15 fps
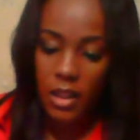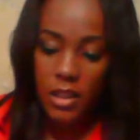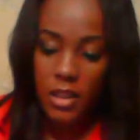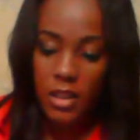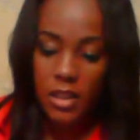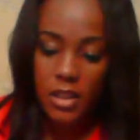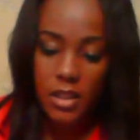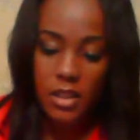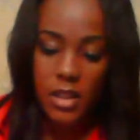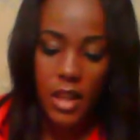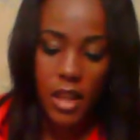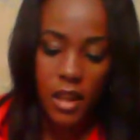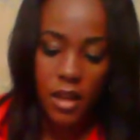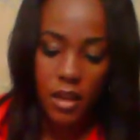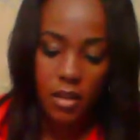This is
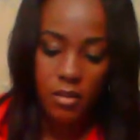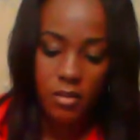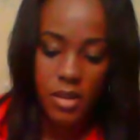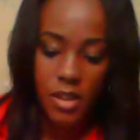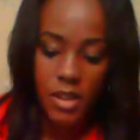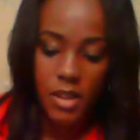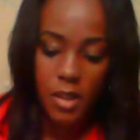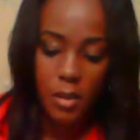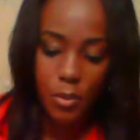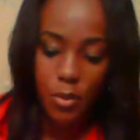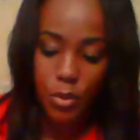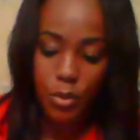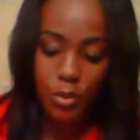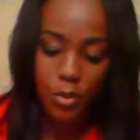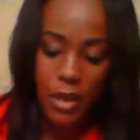a
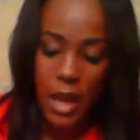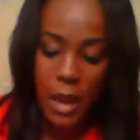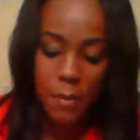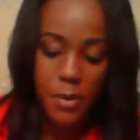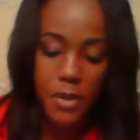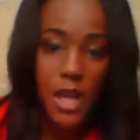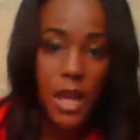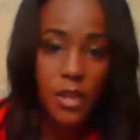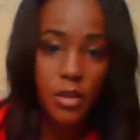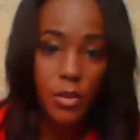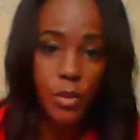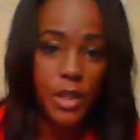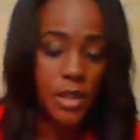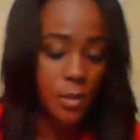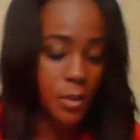simple appetizer
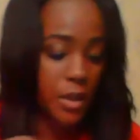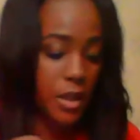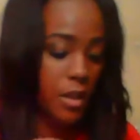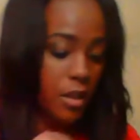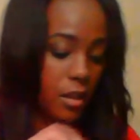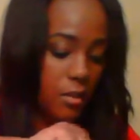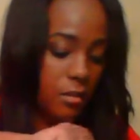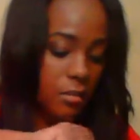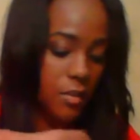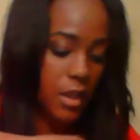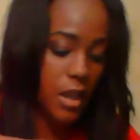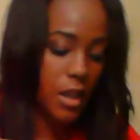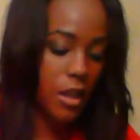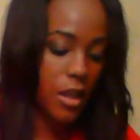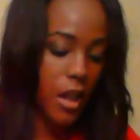recipe
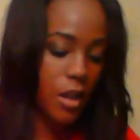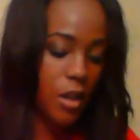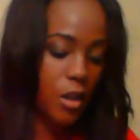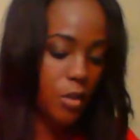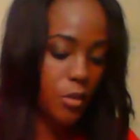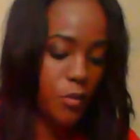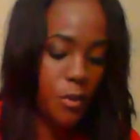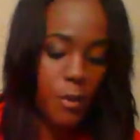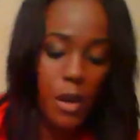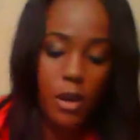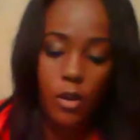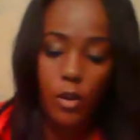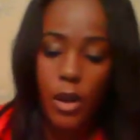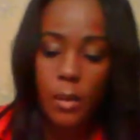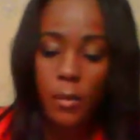that I learned from my
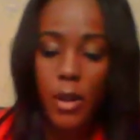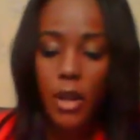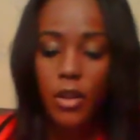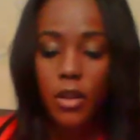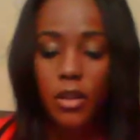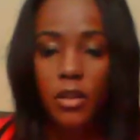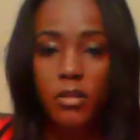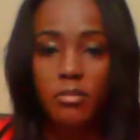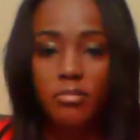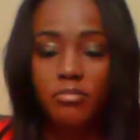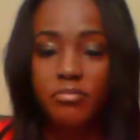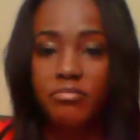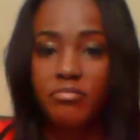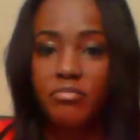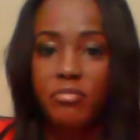grandmother
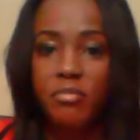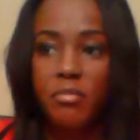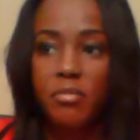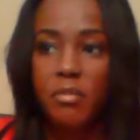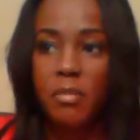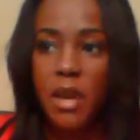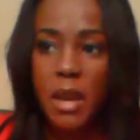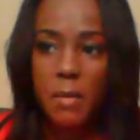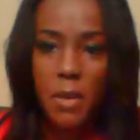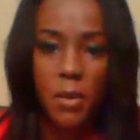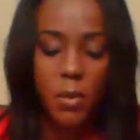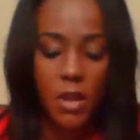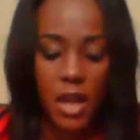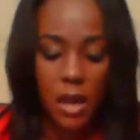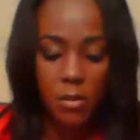maybe
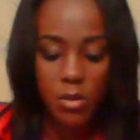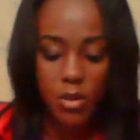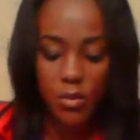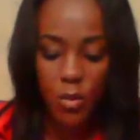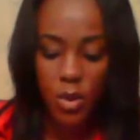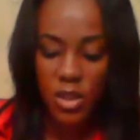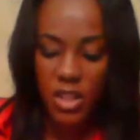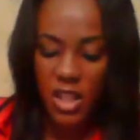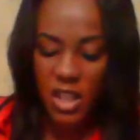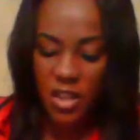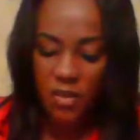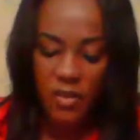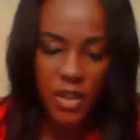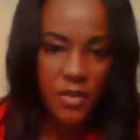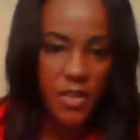when I was 14
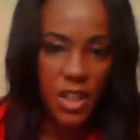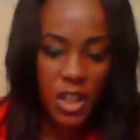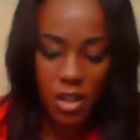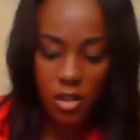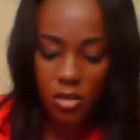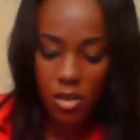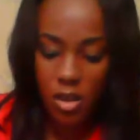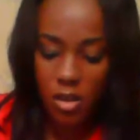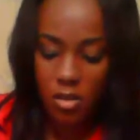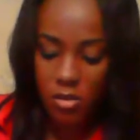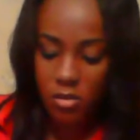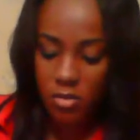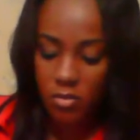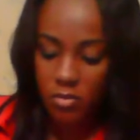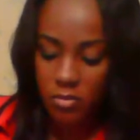or 15 years
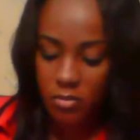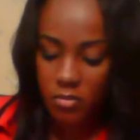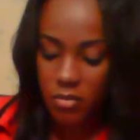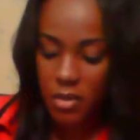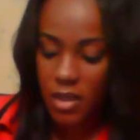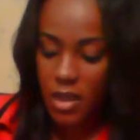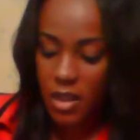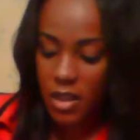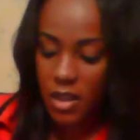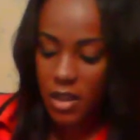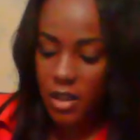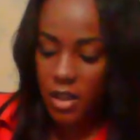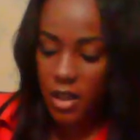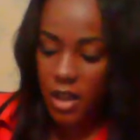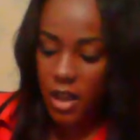old,
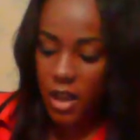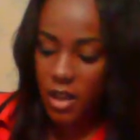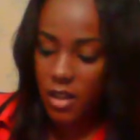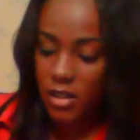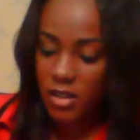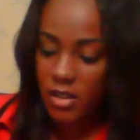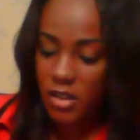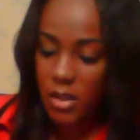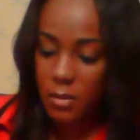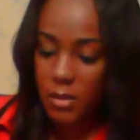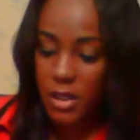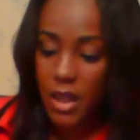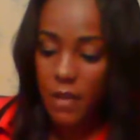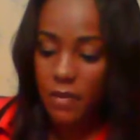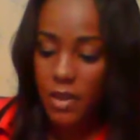and it's just
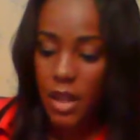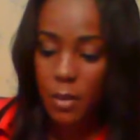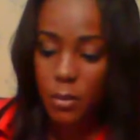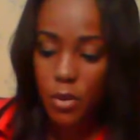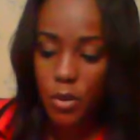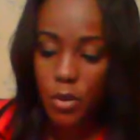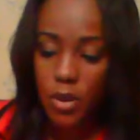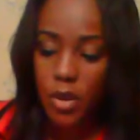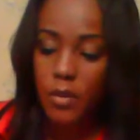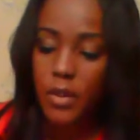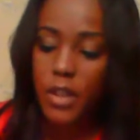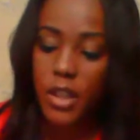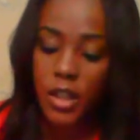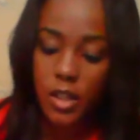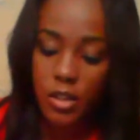something I've kept doing over
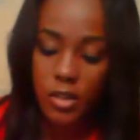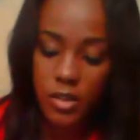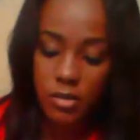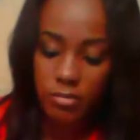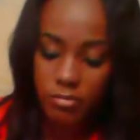the years.